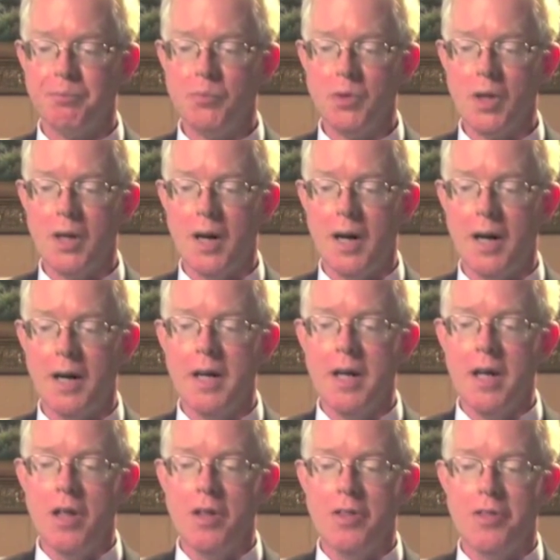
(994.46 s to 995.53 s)

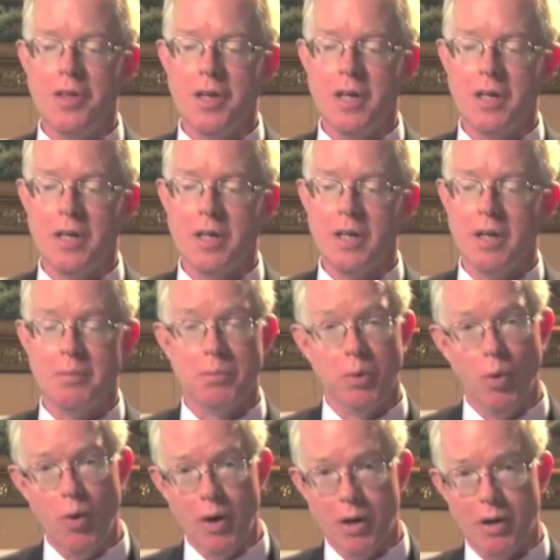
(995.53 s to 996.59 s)
The
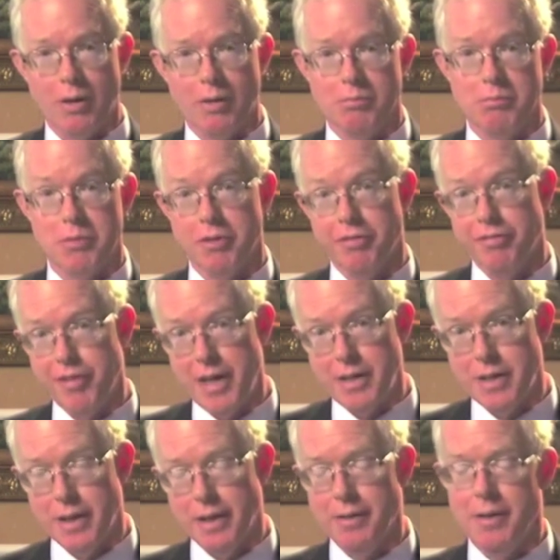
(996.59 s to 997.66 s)
employer,
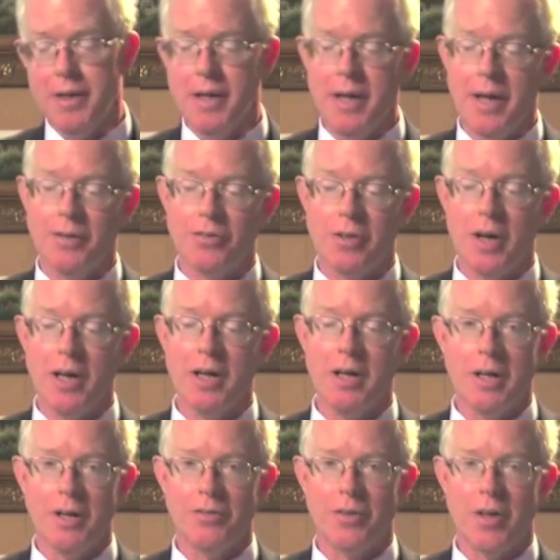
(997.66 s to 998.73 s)
defendant, is
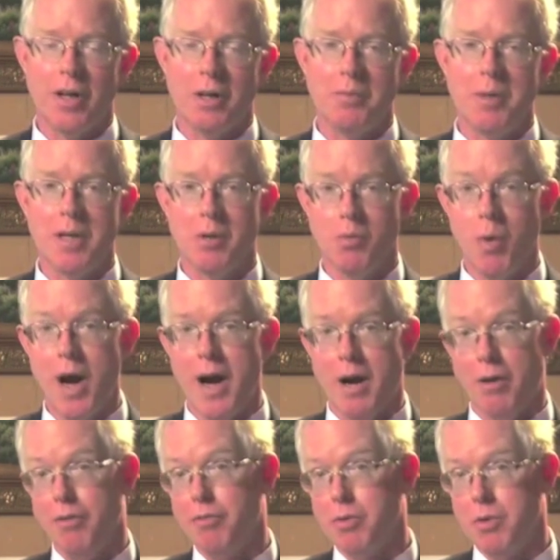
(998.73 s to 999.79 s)
gonna be
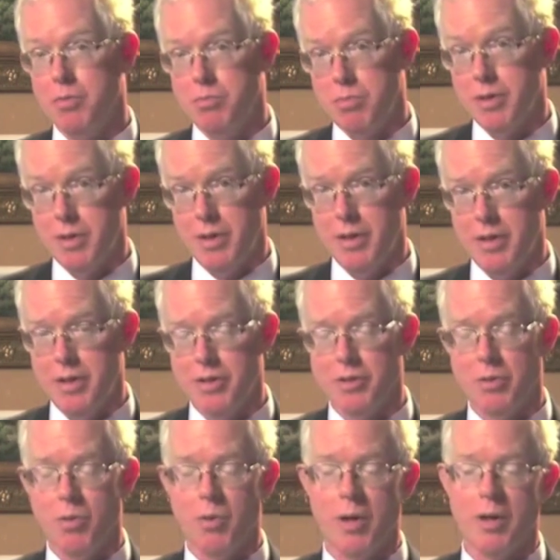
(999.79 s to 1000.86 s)
aware through his
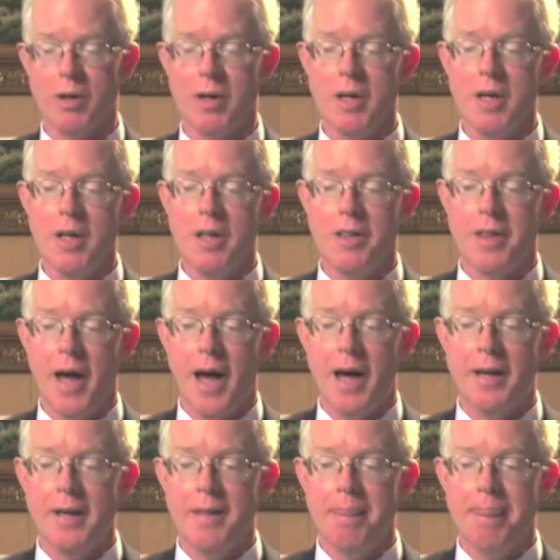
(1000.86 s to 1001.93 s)
lawyer
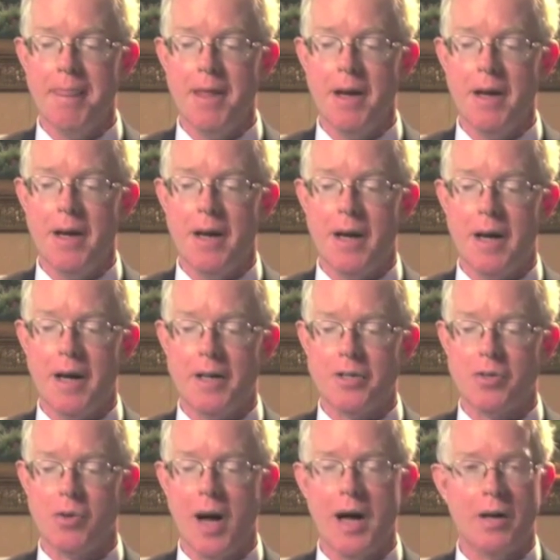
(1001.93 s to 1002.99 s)
that a
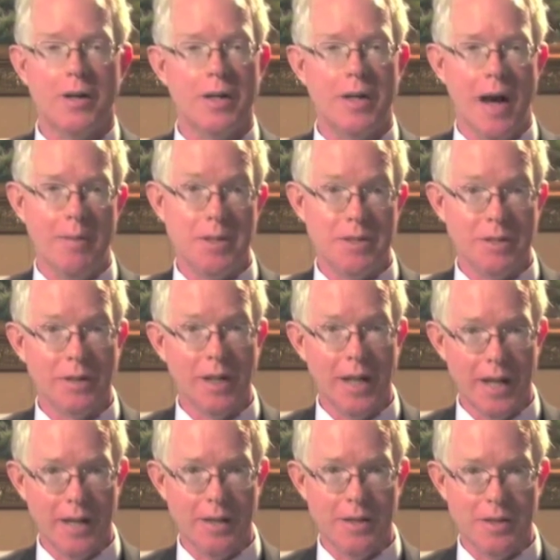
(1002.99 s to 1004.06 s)
trial cannot be
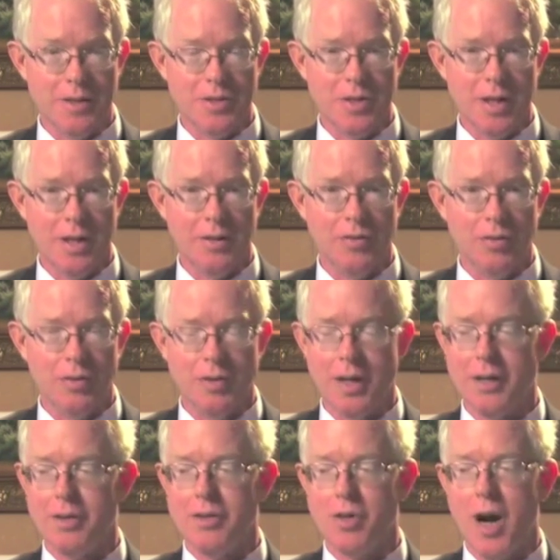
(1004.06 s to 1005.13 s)
delayed in this case,
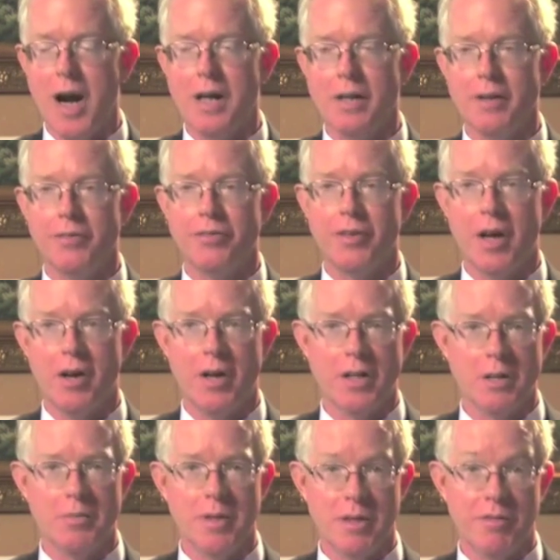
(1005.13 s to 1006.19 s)
that trial is staring
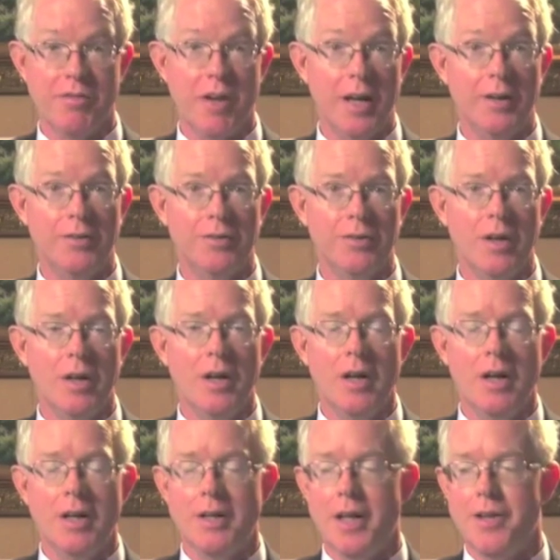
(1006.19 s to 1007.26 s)
them in the face,
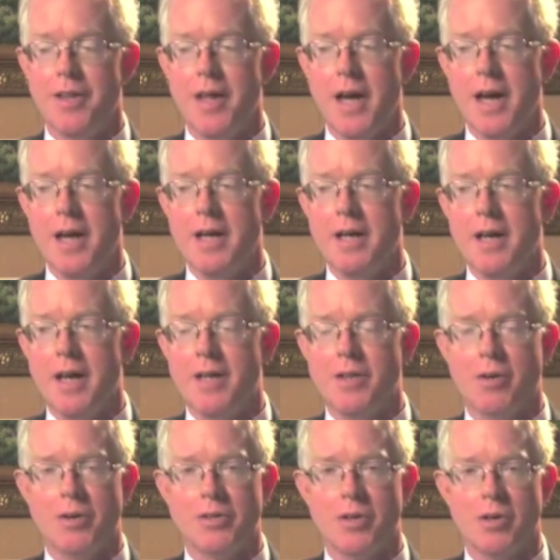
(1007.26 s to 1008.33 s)
that they and
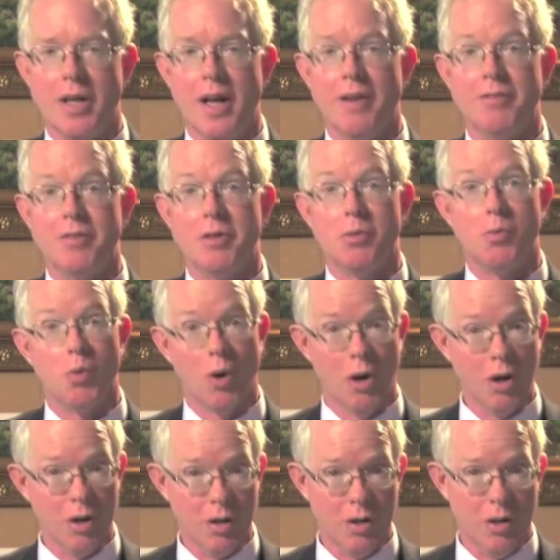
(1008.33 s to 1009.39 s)
their attorney have to
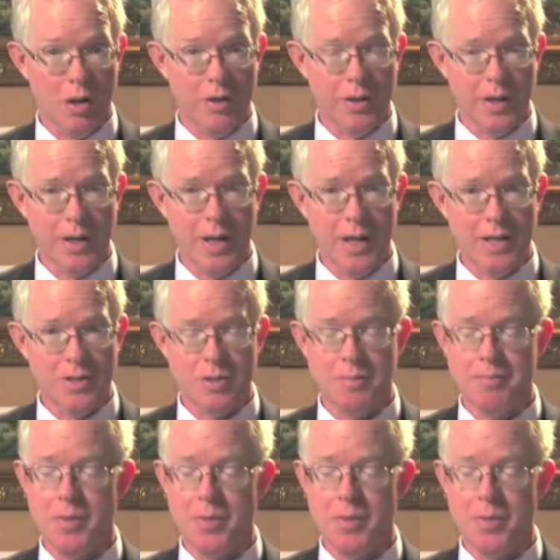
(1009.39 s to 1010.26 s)
work on the case,